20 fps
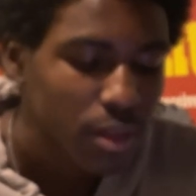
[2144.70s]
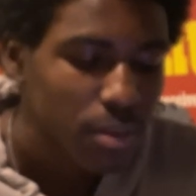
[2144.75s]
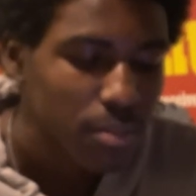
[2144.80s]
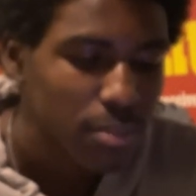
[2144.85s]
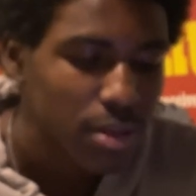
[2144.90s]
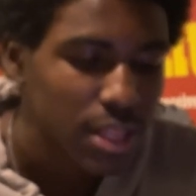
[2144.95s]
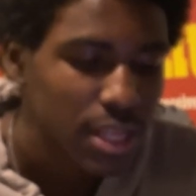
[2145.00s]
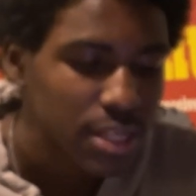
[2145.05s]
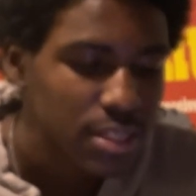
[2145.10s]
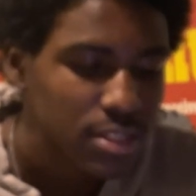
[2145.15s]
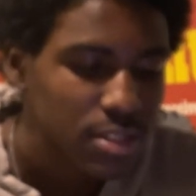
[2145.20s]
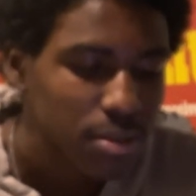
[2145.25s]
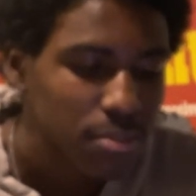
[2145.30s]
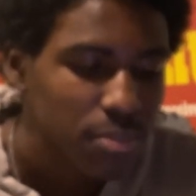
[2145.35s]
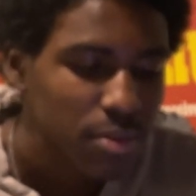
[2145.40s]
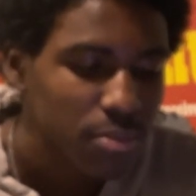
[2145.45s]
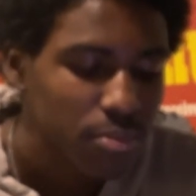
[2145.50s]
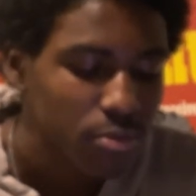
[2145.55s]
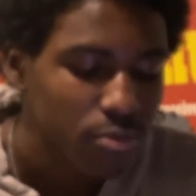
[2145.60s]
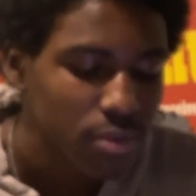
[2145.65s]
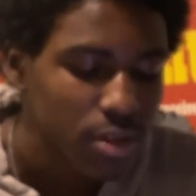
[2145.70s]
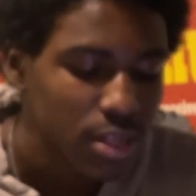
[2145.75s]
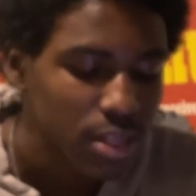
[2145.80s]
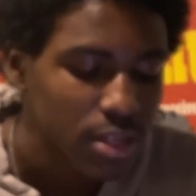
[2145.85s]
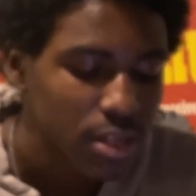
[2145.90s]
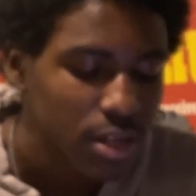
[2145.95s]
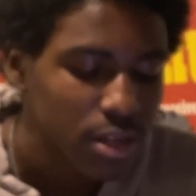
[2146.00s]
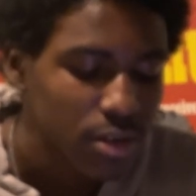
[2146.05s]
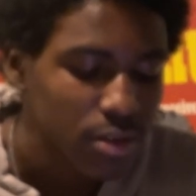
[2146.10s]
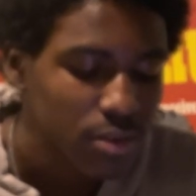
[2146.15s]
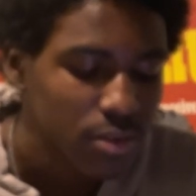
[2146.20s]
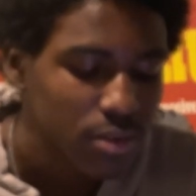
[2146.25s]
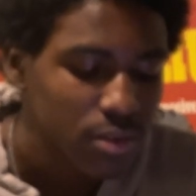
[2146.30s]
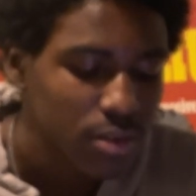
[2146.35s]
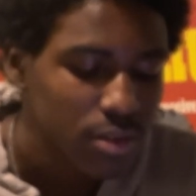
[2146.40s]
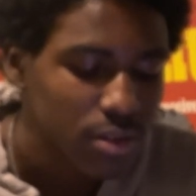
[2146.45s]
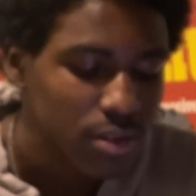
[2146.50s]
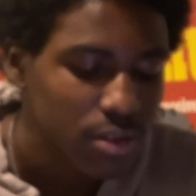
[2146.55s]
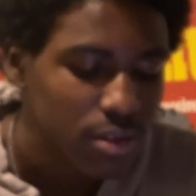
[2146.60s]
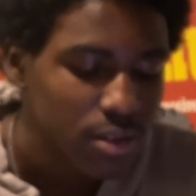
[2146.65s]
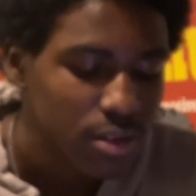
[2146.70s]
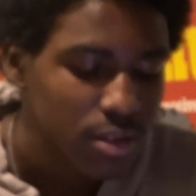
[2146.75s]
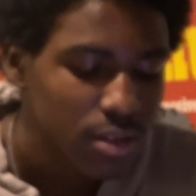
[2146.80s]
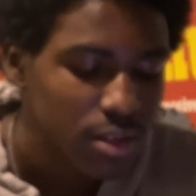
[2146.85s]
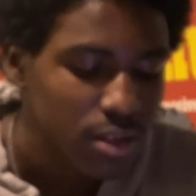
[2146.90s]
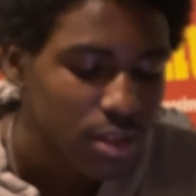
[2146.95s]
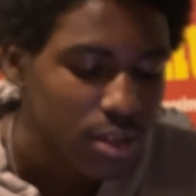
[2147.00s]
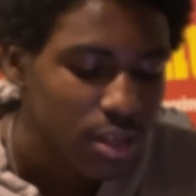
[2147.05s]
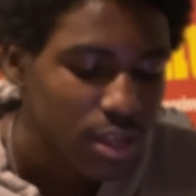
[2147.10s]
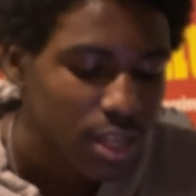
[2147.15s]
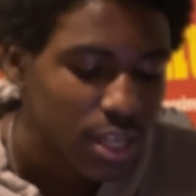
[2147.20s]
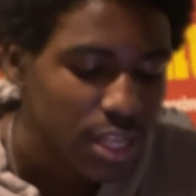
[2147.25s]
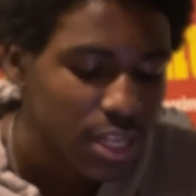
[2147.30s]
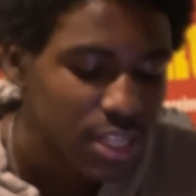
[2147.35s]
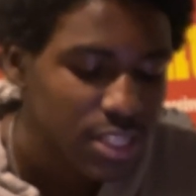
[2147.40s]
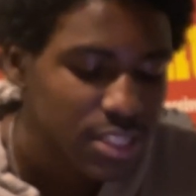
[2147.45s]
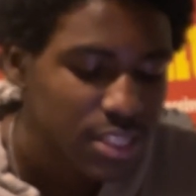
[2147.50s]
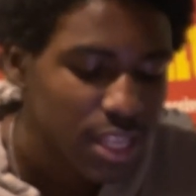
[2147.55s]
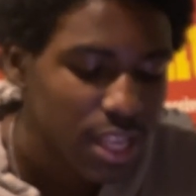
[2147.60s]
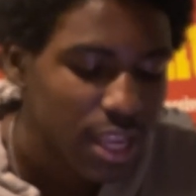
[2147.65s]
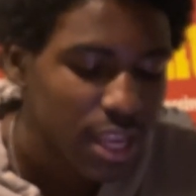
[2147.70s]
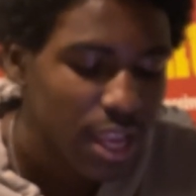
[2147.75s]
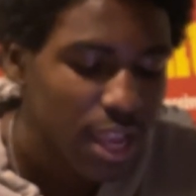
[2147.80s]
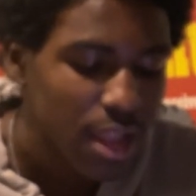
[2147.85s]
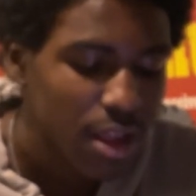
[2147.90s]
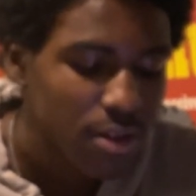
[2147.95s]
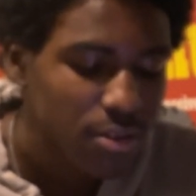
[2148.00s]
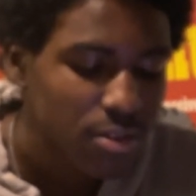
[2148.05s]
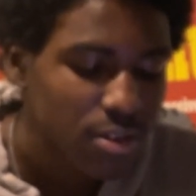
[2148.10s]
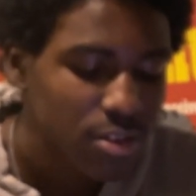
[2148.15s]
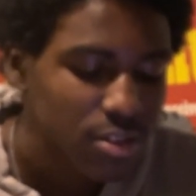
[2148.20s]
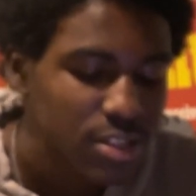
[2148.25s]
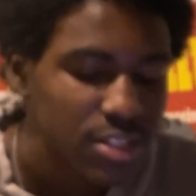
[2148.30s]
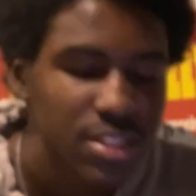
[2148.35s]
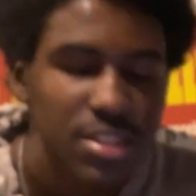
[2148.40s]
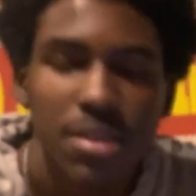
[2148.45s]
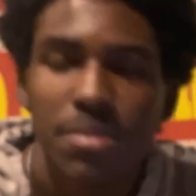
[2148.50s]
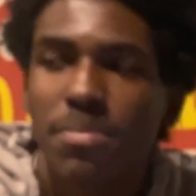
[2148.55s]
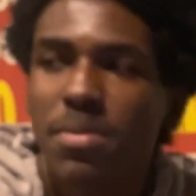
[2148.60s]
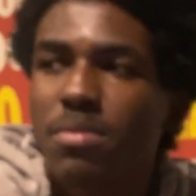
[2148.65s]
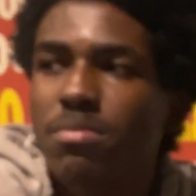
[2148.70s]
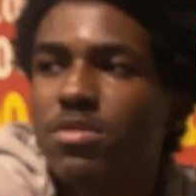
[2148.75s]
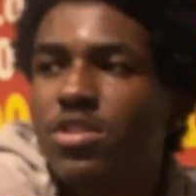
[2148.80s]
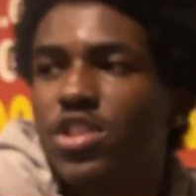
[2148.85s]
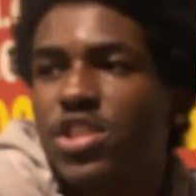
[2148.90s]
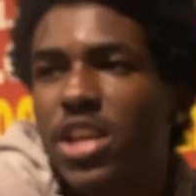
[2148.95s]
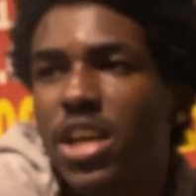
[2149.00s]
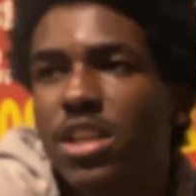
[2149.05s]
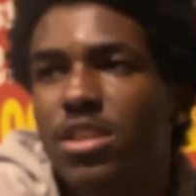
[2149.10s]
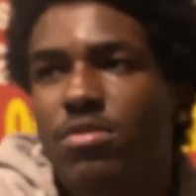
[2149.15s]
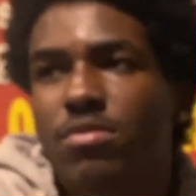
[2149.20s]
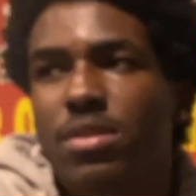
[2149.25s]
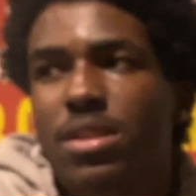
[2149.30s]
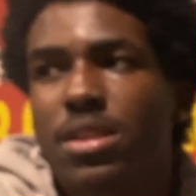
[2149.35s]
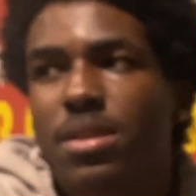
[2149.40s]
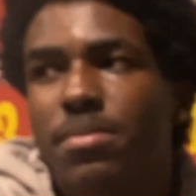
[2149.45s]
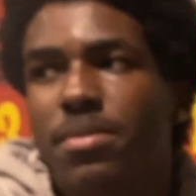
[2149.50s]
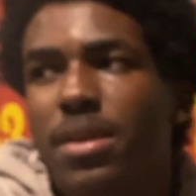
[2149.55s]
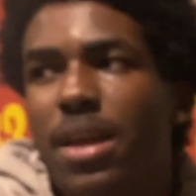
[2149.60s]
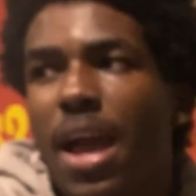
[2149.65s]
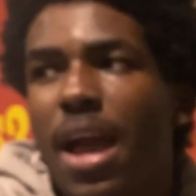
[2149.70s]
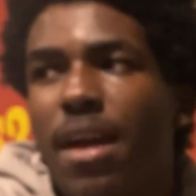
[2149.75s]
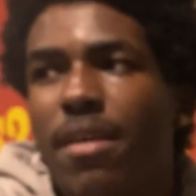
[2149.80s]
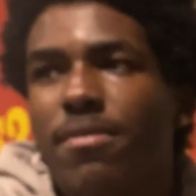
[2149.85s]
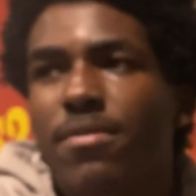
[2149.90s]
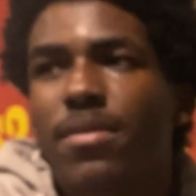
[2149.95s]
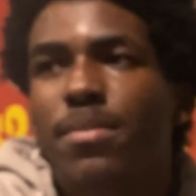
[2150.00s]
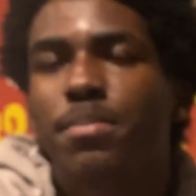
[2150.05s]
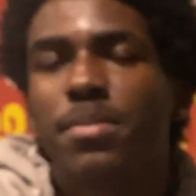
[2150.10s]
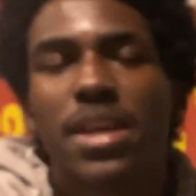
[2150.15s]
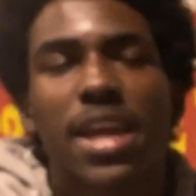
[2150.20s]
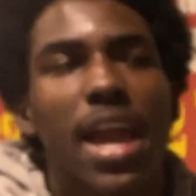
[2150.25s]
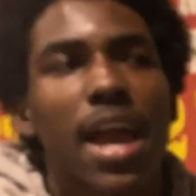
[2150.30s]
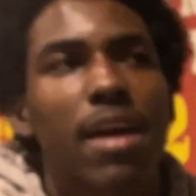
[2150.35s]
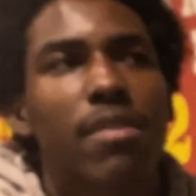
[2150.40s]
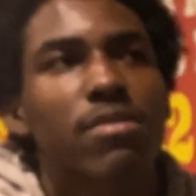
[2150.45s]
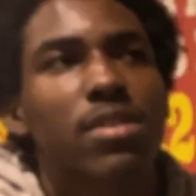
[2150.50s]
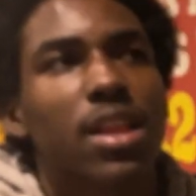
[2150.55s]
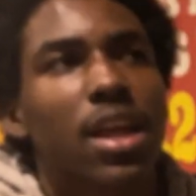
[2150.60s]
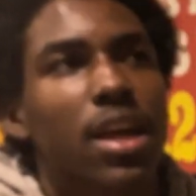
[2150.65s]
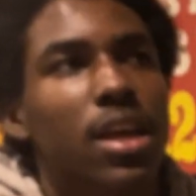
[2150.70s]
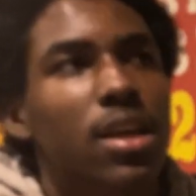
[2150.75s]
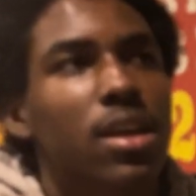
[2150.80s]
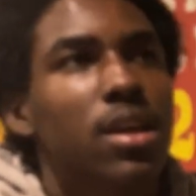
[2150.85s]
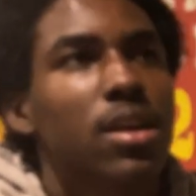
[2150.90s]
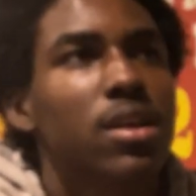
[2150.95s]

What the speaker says: But, like, some people really don't. And it's like, I don't know, because some people genuinely be having, like,